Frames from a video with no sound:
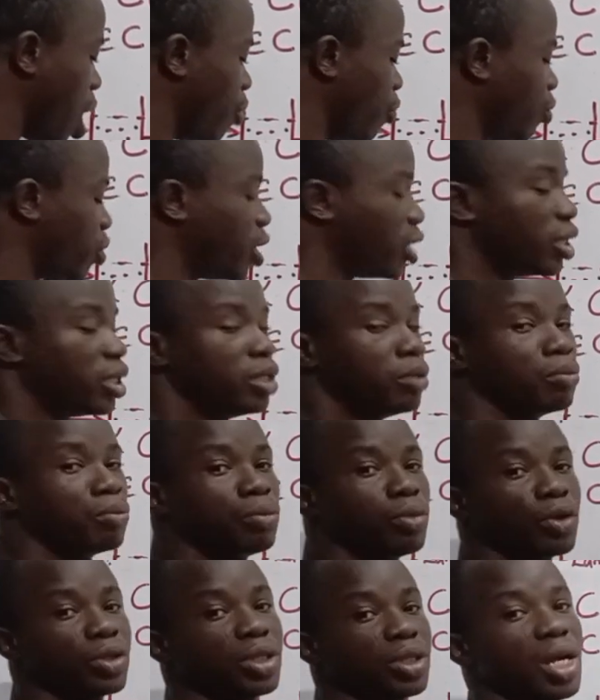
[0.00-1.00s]
are very
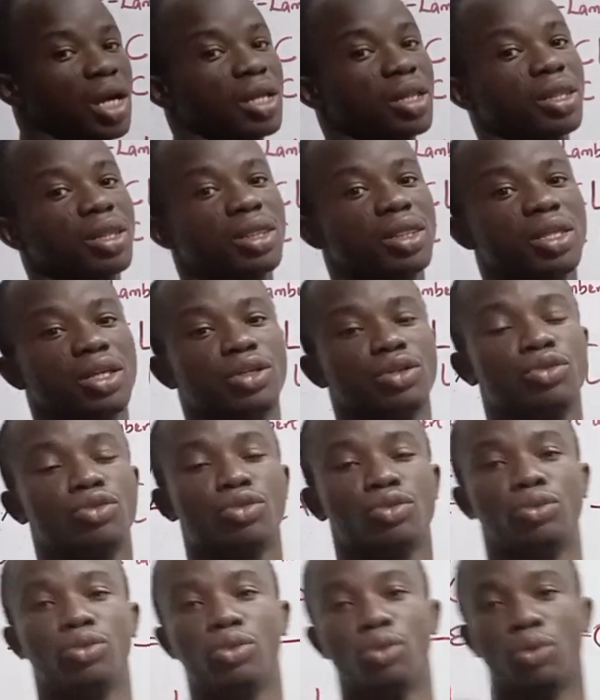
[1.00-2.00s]
important thing
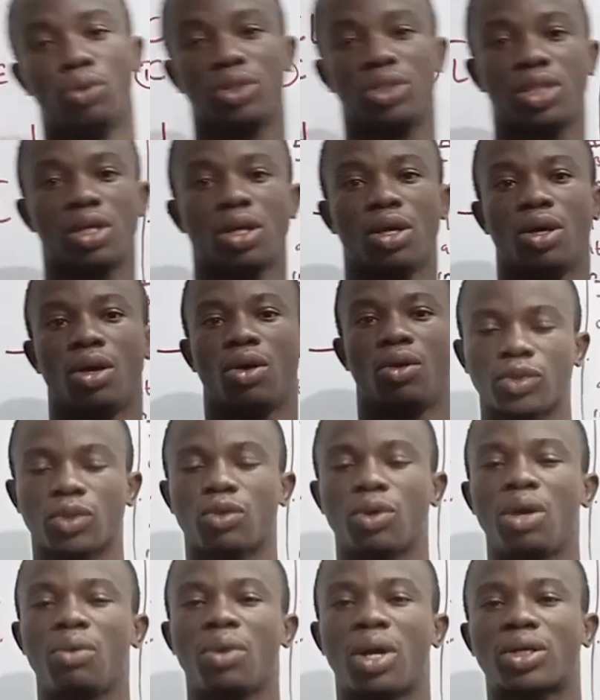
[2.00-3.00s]
to note
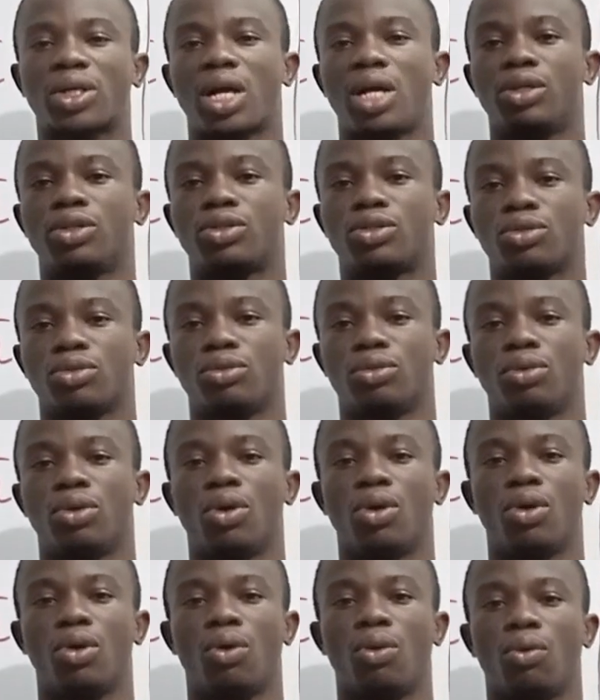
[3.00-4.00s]
when we are trying
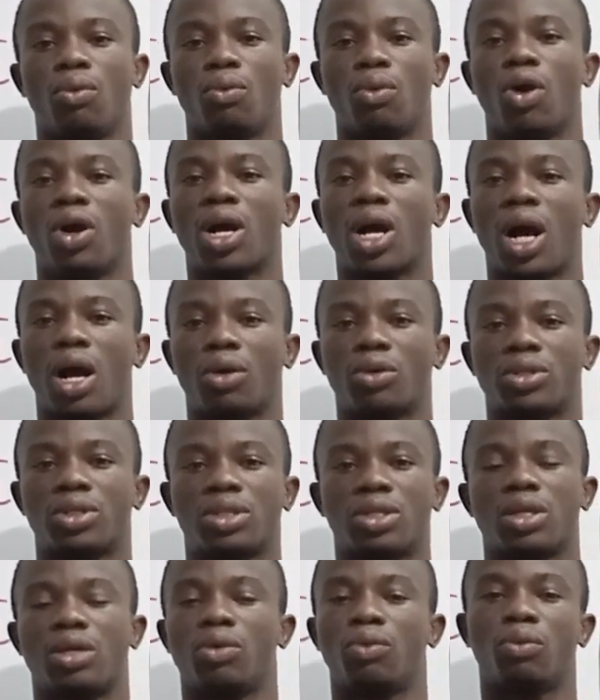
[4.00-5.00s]
to work out,
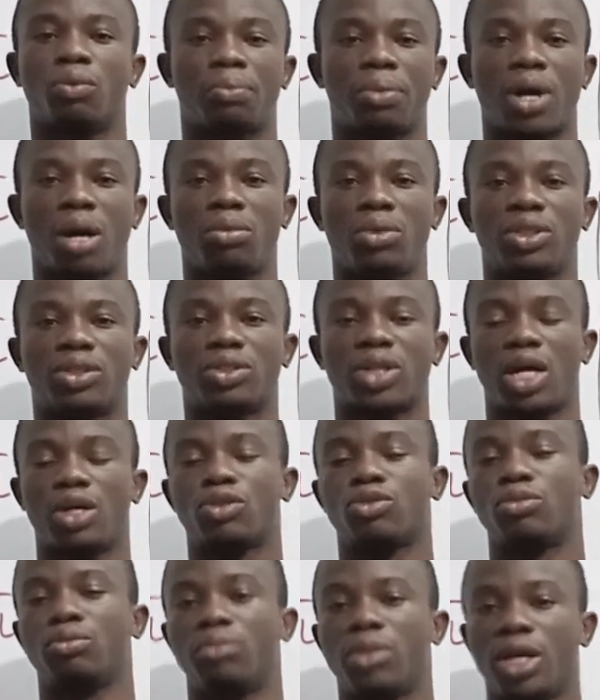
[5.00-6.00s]
probably
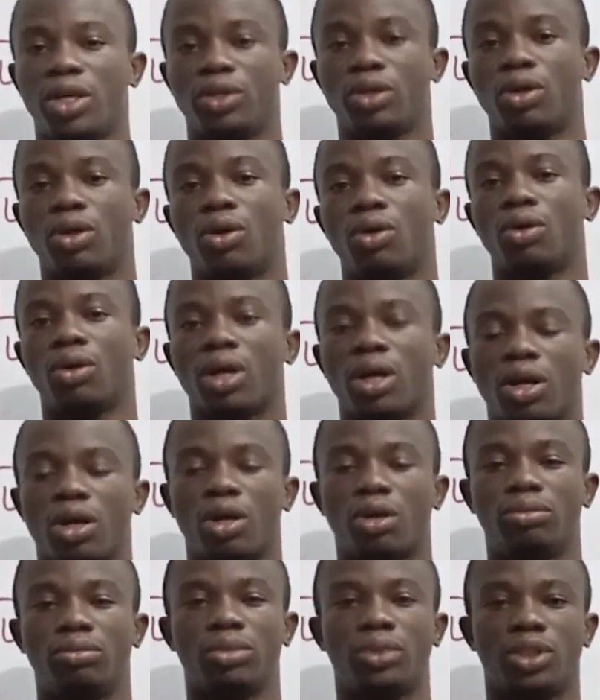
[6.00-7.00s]
try to measure
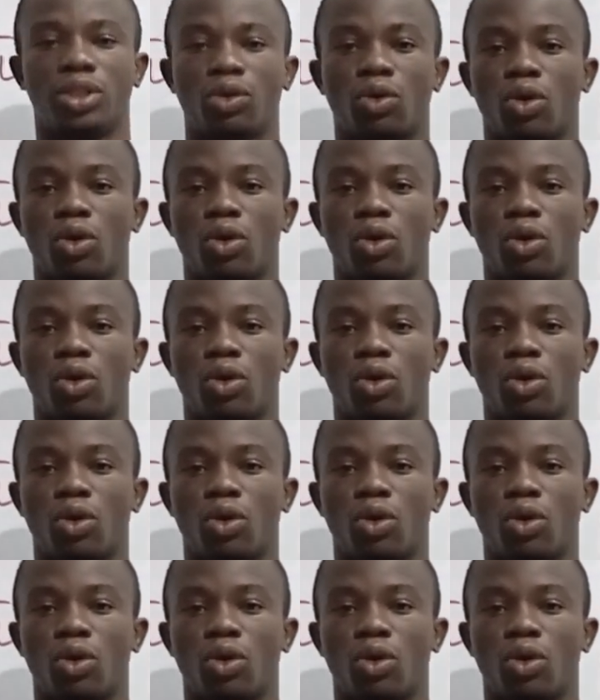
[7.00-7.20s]
the